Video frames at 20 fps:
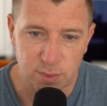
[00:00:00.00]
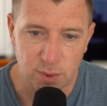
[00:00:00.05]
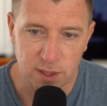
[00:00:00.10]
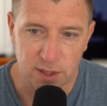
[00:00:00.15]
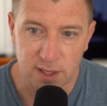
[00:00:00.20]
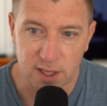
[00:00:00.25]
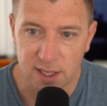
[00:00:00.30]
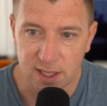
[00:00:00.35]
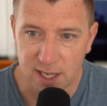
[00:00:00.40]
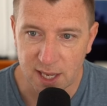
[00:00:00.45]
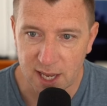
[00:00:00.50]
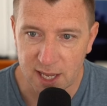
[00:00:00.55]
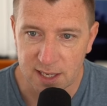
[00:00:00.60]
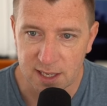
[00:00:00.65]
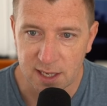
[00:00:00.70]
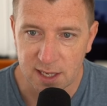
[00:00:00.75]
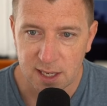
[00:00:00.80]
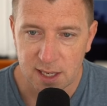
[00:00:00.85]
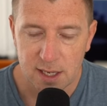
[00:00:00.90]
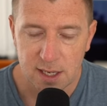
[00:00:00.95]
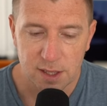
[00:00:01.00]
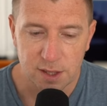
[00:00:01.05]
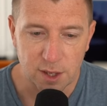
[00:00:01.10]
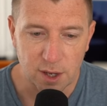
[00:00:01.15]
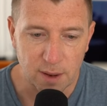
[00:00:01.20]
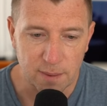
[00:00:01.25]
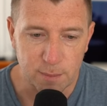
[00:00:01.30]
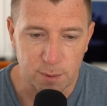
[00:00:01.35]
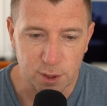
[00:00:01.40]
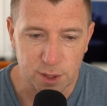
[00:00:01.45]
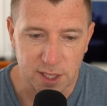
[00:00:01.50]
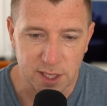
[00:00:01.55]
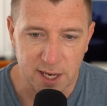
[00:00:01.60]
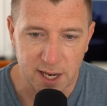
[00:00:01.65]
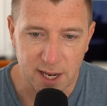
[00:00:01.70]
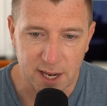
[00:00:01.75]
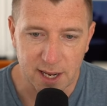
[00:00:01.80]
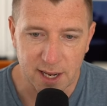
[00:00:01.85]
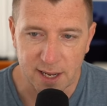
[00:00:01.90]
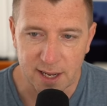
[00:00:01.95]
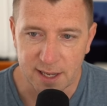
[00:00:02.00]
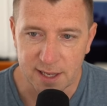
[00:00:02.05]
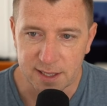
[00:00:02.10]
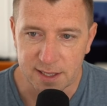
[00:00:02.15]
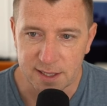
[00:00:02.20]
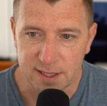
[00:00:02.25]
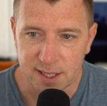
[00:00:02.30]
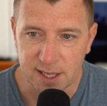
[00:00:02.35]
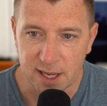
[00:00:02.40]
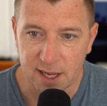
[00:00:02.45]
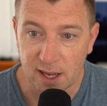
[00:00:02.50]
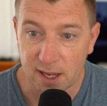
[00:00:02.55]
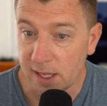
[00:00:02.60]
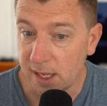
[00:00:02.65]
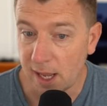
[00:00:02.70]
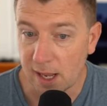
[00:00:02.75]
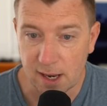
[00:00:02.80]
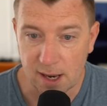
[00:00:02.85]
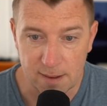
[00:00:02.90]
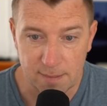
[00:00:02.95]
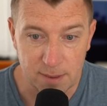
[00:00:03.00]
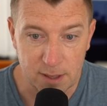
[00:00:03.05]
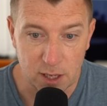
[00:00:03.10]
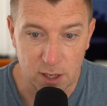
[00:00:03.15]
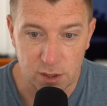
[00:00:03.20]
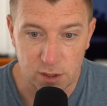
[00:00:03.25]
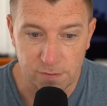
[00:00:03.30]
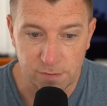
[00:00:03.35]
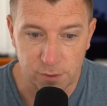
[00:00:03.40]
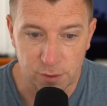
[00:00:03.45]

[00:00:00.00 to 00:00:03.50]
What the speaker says: is one that, again, that I'm looking at. And let me know your